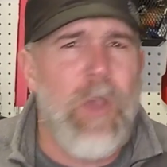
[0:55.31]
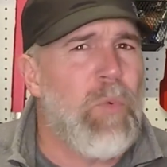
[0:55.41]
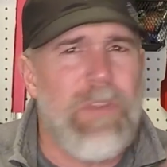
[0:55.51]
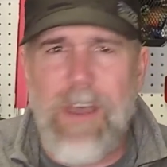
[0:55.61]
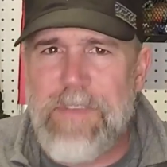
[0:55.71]

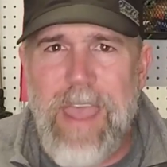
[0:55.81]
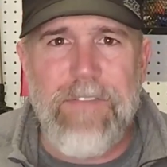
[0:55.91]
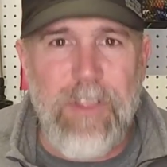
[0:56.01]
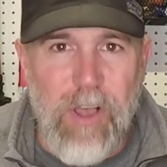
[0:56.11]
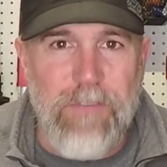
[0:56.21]
Would love to
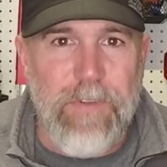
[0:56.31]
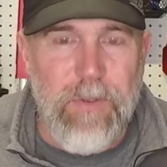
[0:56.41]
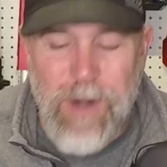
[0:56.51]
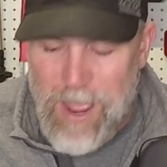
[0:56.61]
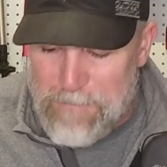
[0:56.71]
have you along for
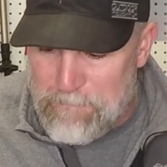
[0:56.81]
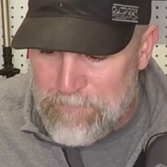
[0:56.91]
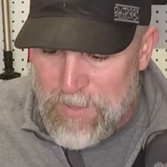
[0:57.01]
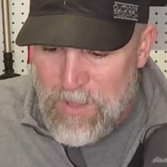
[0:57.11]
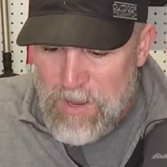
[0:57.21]
the ride.
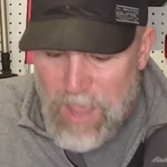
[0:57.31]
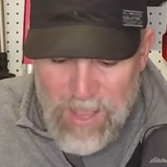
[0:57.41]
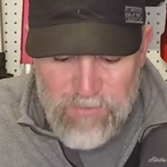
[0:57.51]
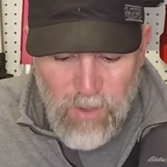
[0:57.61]
As